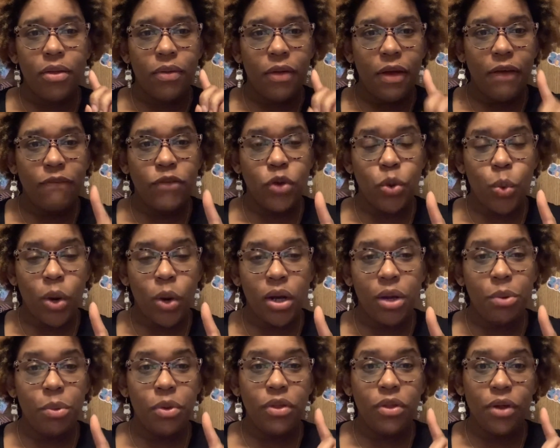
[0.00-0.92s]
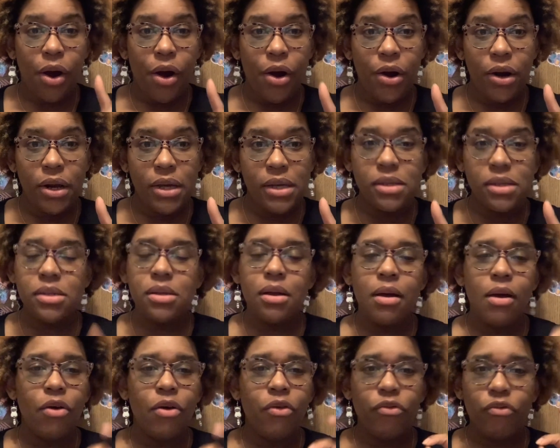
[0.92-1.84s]
If you're working with an artist,
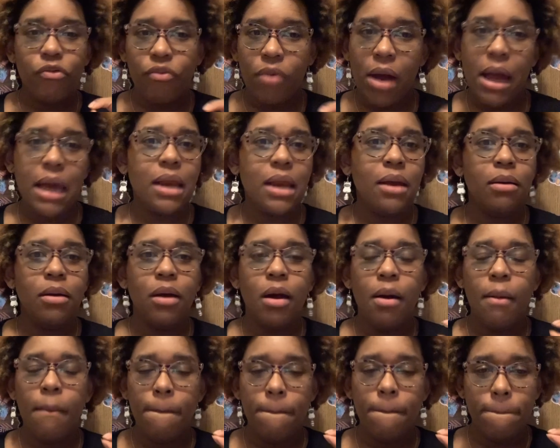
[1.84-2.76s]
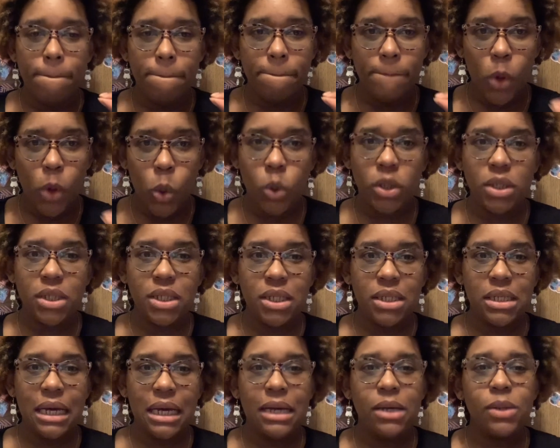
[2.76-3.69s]
writing more
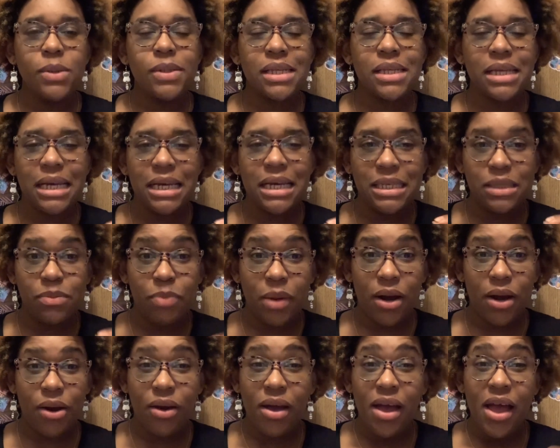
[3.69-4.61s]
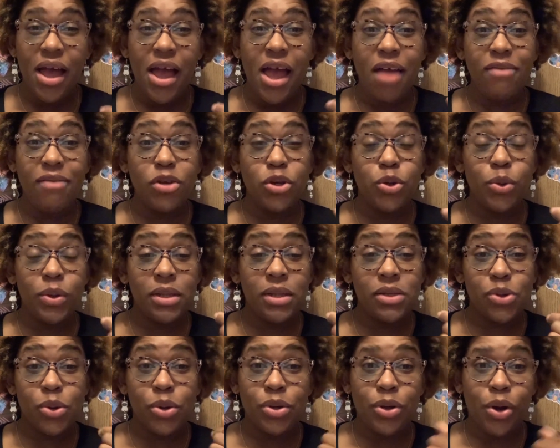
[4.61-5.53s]
details is better. If you're doing
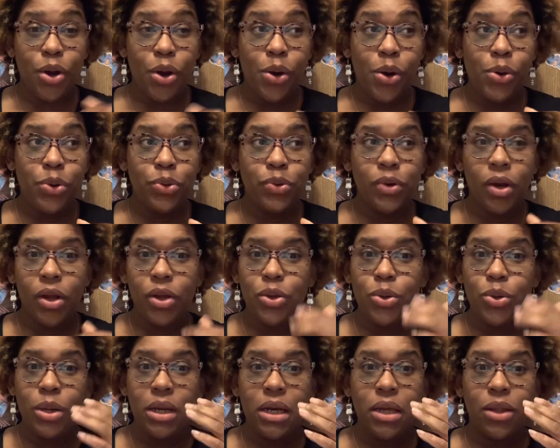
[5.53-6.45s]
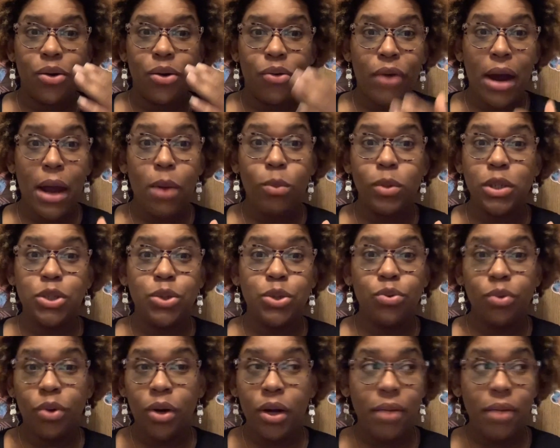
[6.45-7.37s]
this on your own, you can either write what you
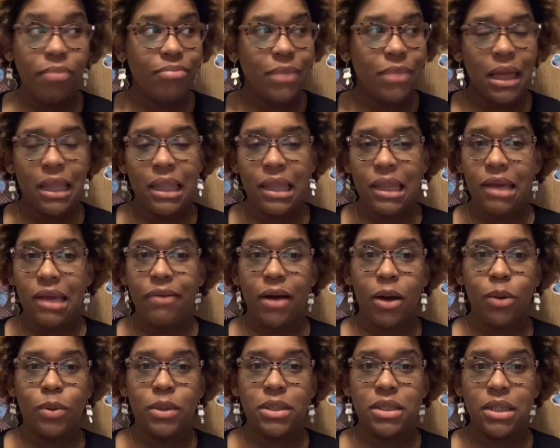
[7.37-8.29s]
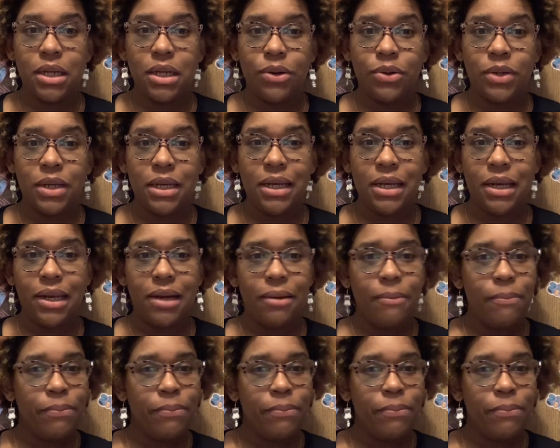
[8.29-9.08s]
want and leave out what you don't need.